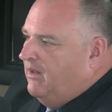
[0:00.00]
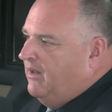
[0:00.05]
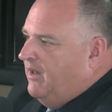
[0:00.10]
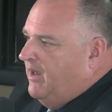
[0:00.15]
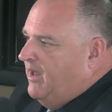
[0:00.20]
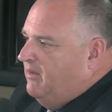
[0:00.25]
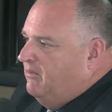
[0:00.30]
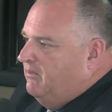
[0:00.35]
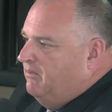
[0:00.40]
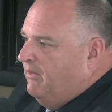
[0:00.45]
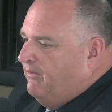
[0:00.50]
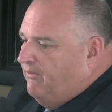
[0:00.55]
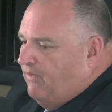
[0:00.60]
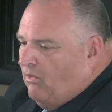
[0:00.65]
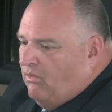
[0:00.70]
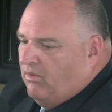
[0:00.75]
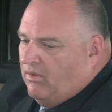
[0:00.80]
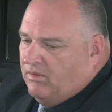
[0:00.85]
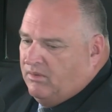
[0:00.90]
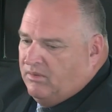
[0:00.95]
And
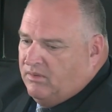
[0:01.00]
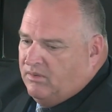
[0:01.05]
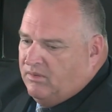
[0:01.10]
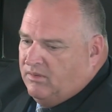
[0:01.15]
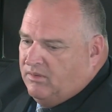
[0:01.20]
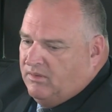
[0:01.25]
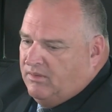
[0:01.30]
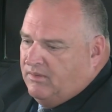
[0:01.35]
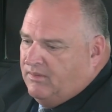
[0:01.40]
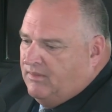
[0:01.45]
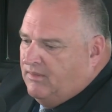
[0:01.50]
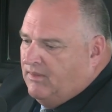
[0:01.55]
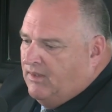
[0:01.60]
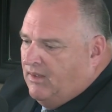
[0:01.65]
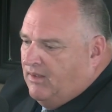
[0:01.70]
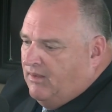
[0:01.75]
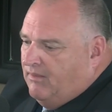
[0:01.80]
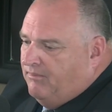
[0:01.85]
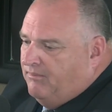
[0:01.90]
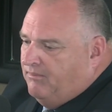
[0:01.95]
before,
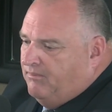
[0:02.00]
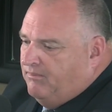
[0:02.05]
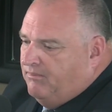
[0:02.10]
they